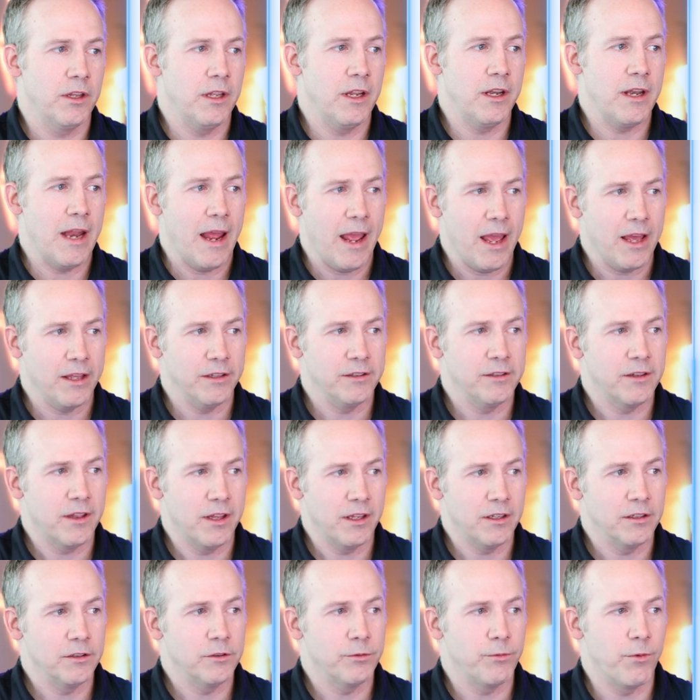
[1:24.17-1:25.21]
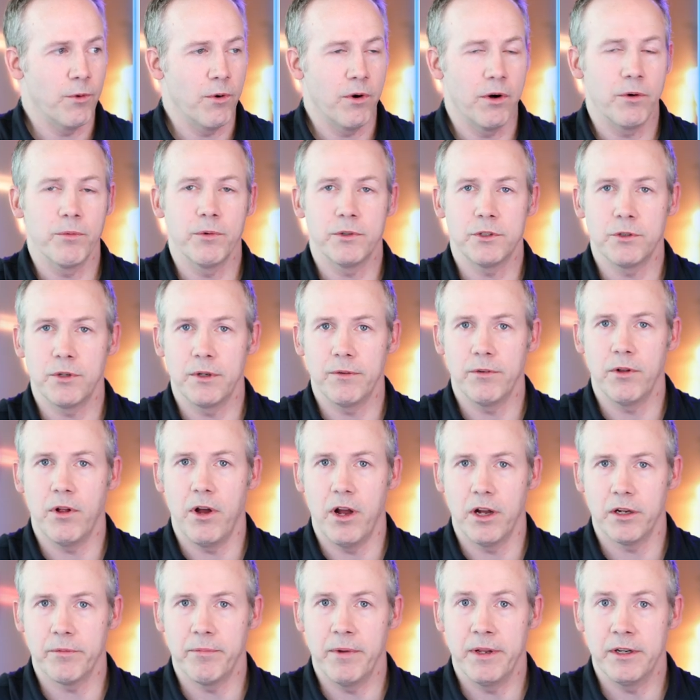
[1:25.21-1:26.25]
It has things for retrieval
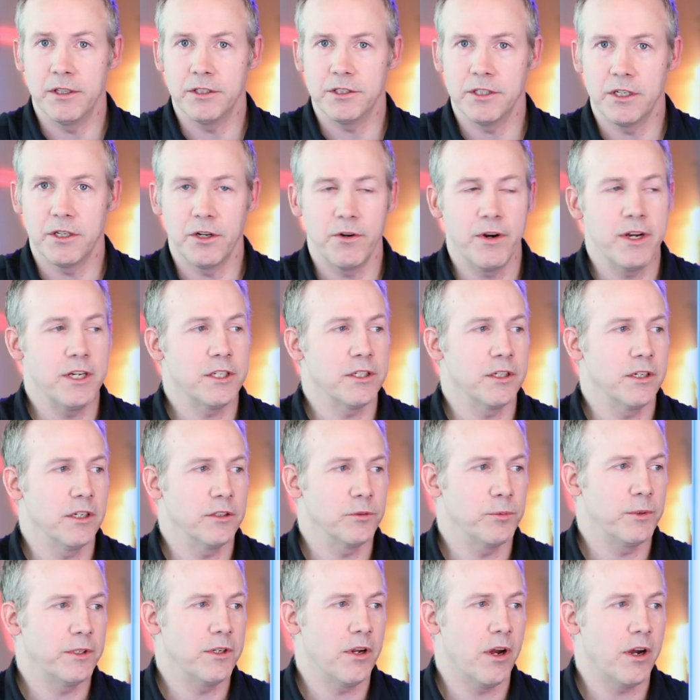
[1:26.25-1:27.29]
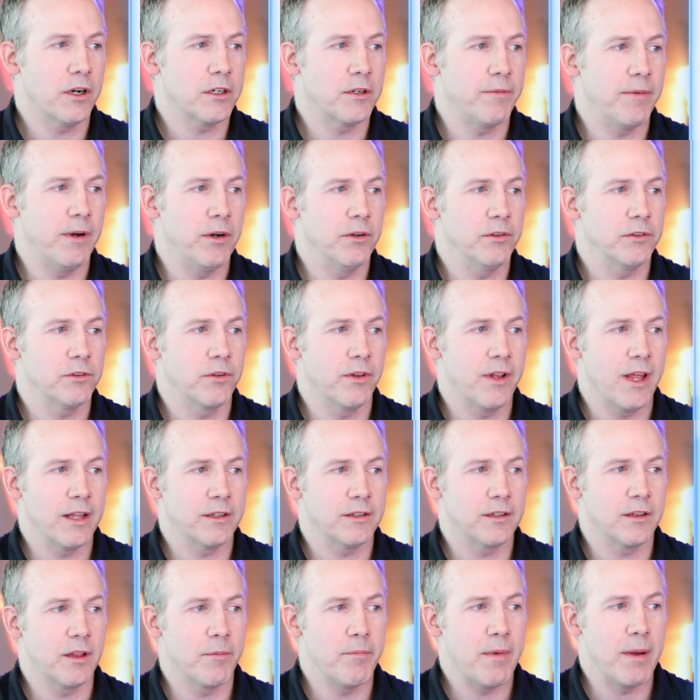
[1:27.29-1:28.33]
augmented generation, as we talked about. So
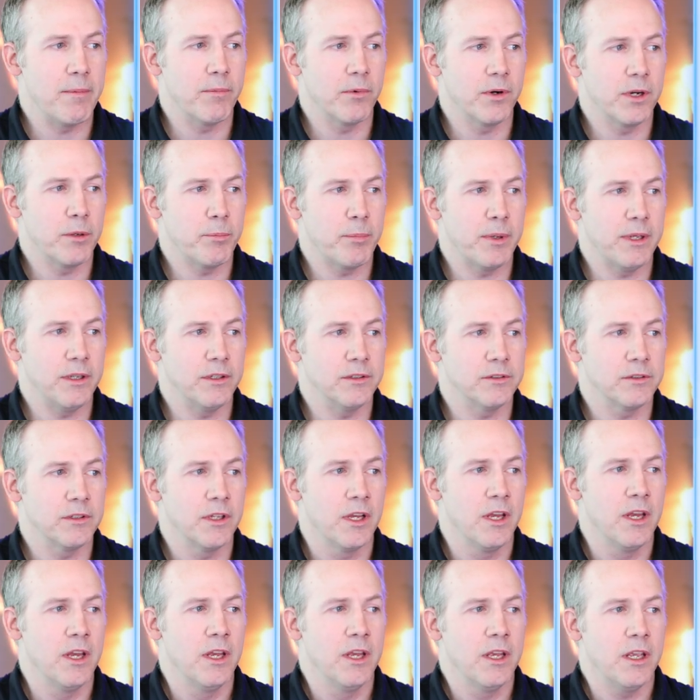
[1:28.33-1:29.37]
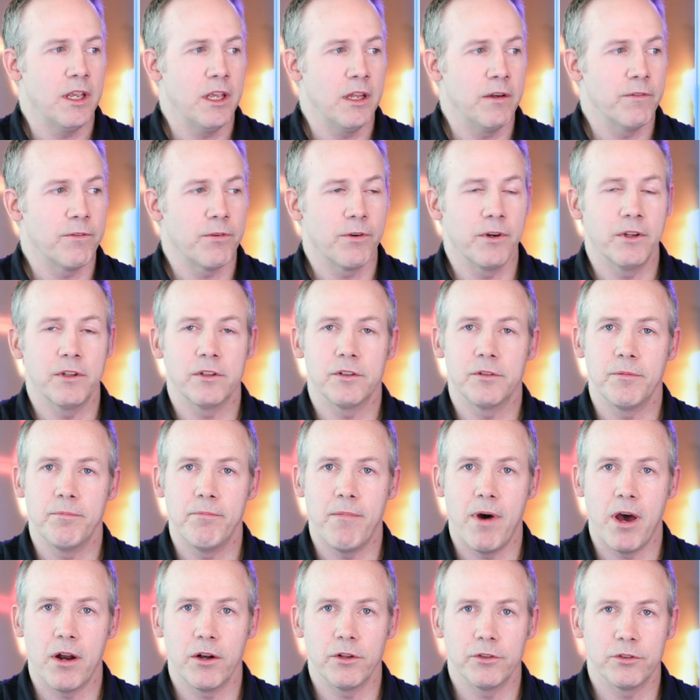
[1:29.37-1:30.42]
that's the memory piece. Inference,
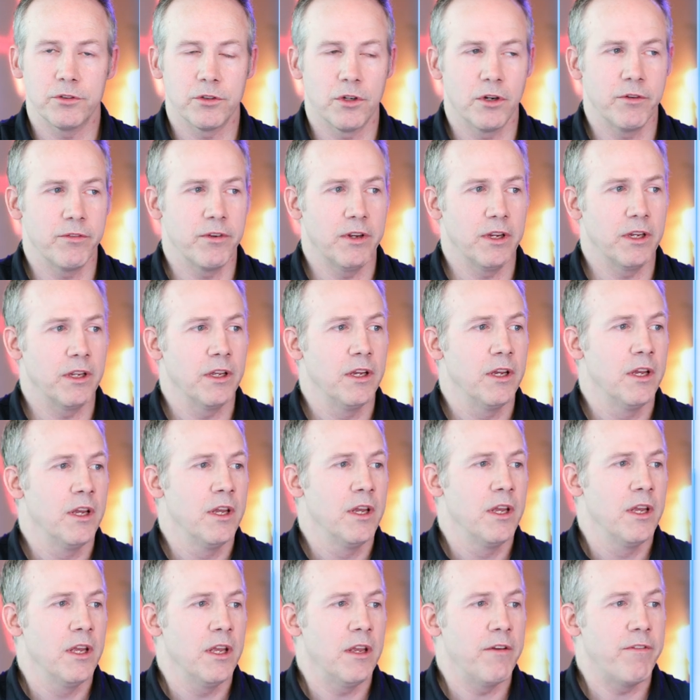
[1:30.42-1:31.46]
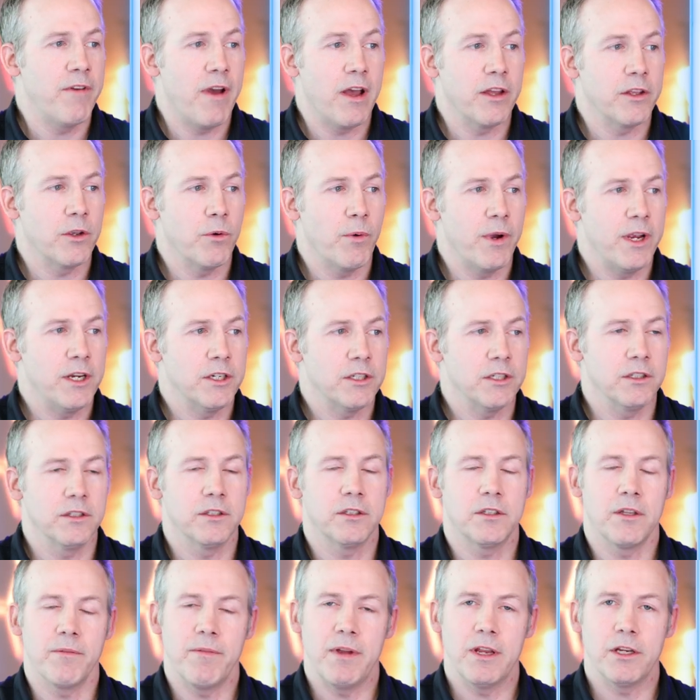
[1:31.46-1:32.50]
model serving,
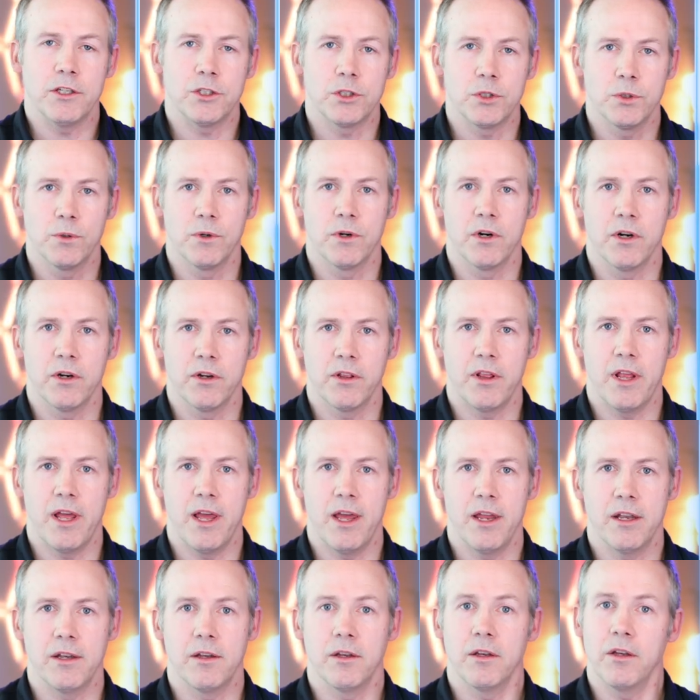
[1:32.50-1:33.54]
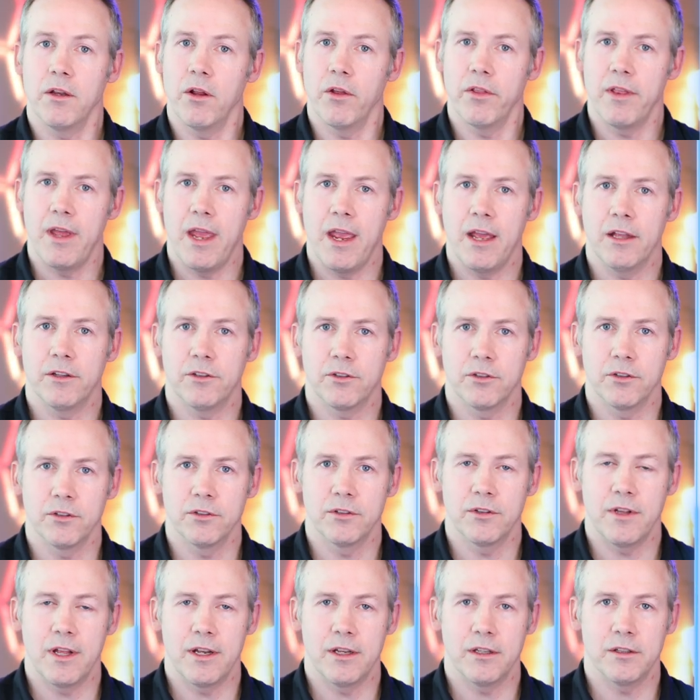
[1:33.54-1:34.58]
evaluations to make sure that the
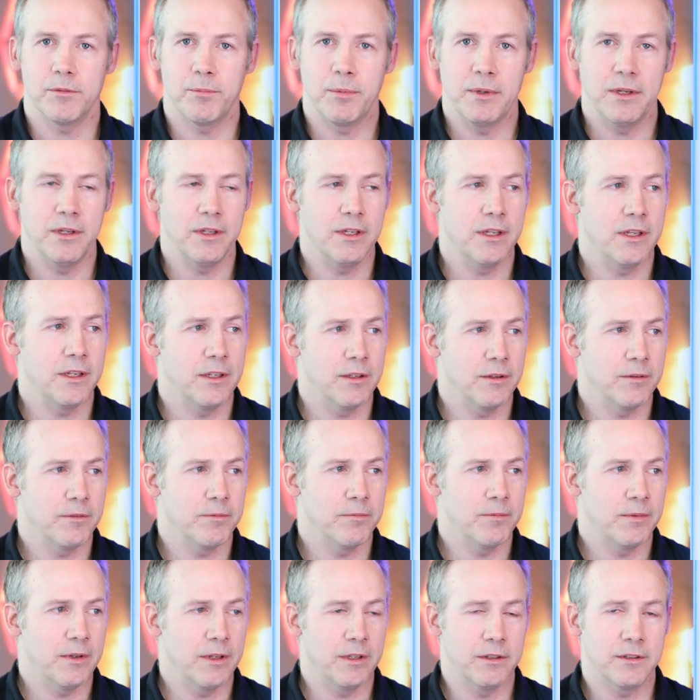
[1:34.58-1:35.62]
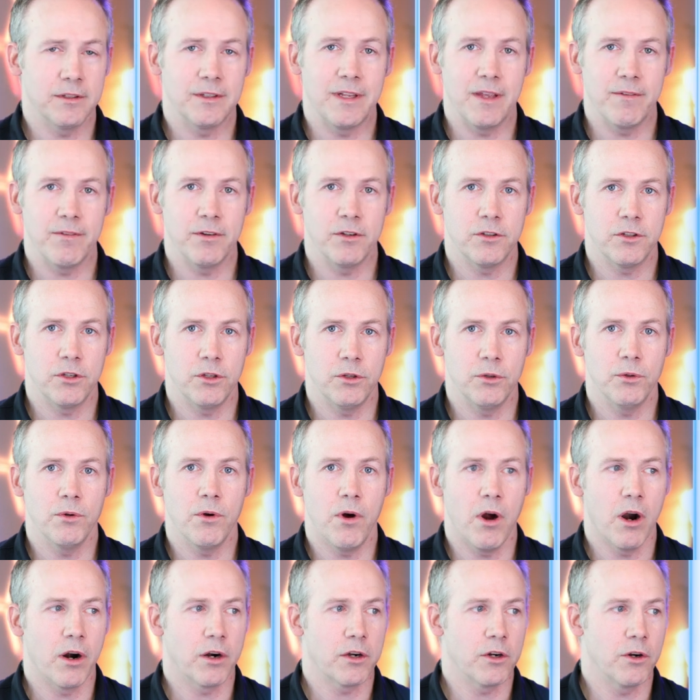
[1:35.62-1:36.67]
answers that it's giving to
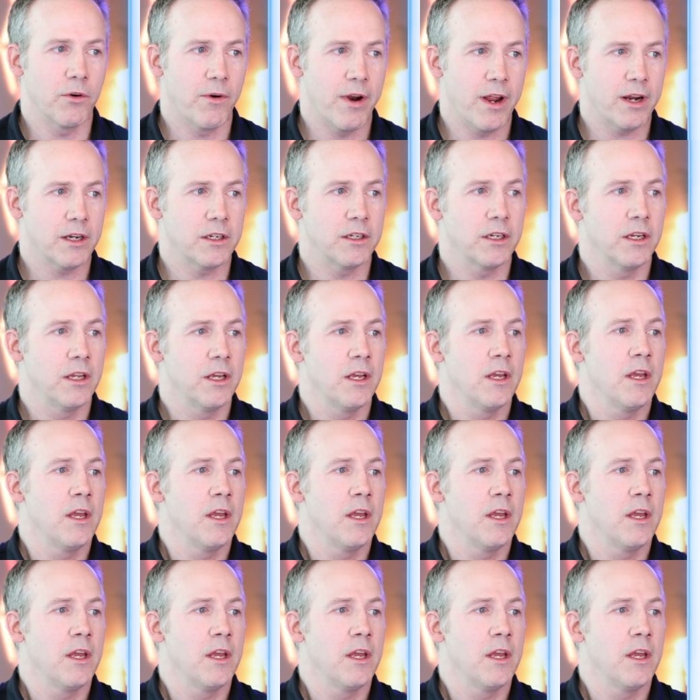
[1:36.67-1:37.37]
you are correct,